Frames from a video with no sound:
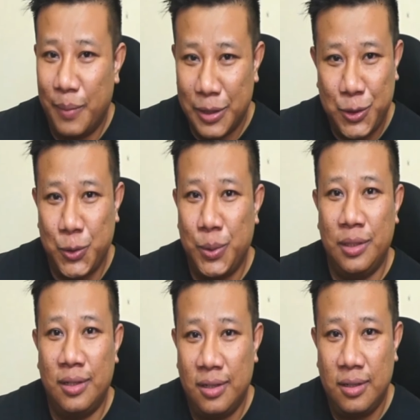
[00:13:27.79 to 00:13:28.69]

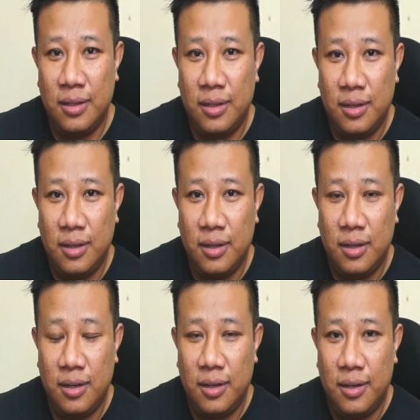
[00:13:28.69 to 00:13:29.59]
student,
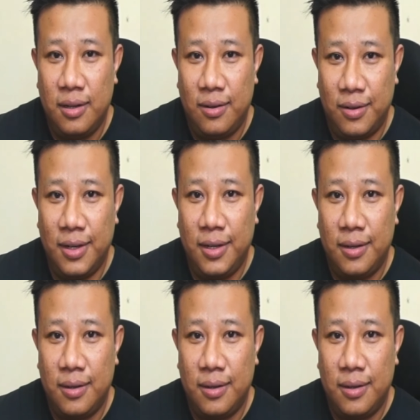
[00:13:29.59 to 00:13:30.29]
right?